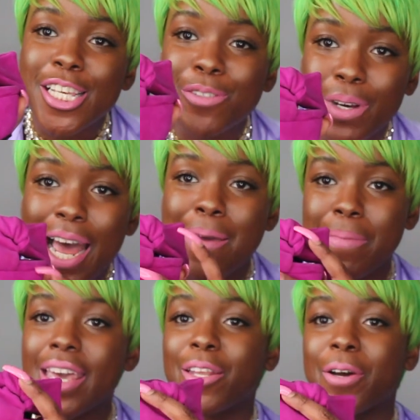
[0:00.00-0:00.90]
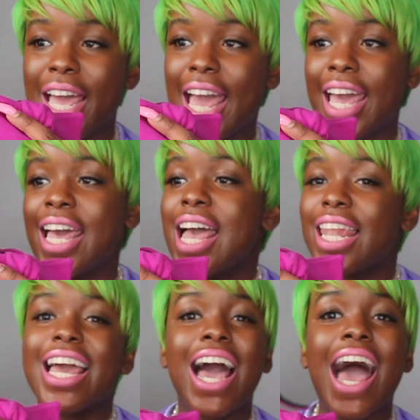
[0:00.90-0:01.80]
is what I mean, okay?
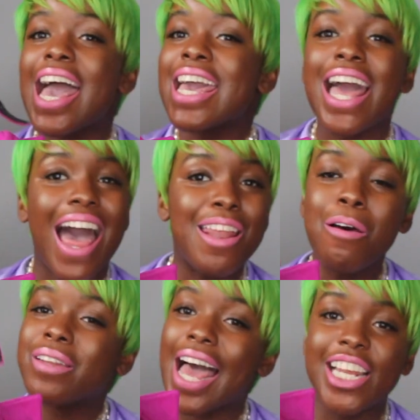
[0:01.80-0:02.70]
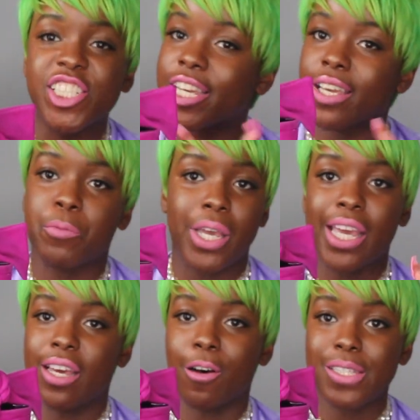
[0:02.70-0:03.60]
Like I don't like chicken wing
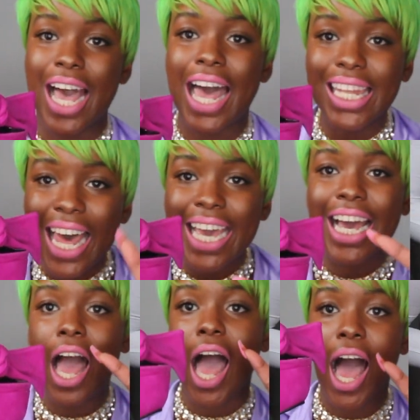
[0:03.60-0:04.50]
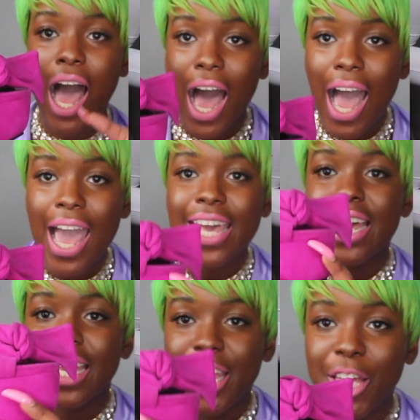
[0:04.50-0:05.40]
heels. I like high
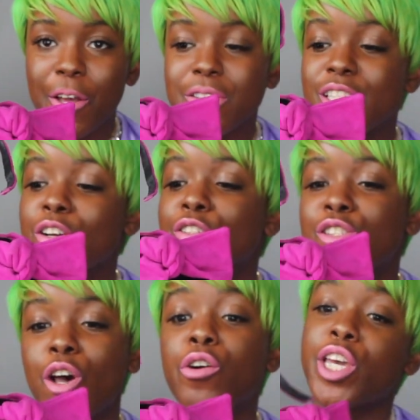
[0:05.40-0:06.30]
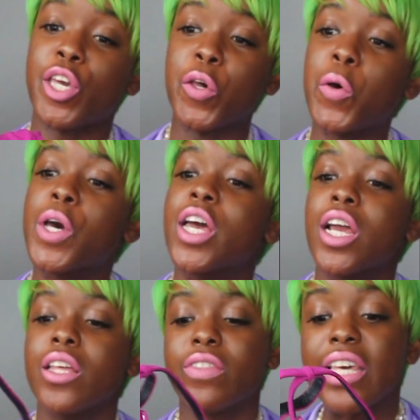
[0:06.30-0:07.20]
heels. These are so cute.
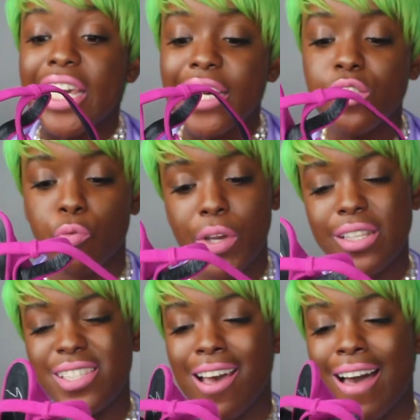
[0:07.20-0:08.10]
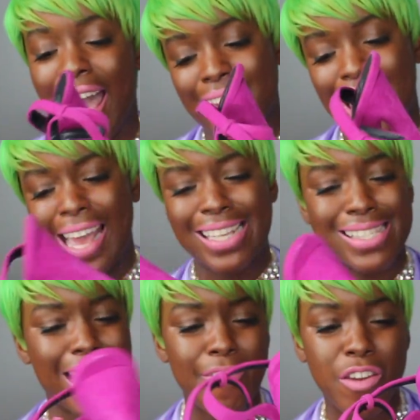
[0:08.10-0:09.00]
These retail at like
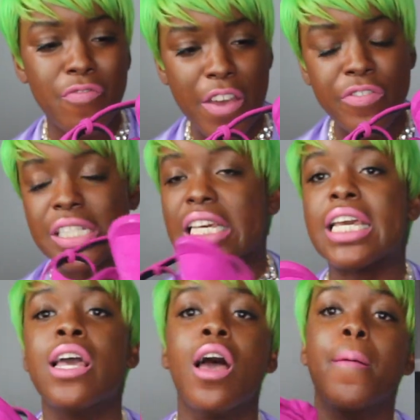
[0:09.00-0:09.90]
$7.50.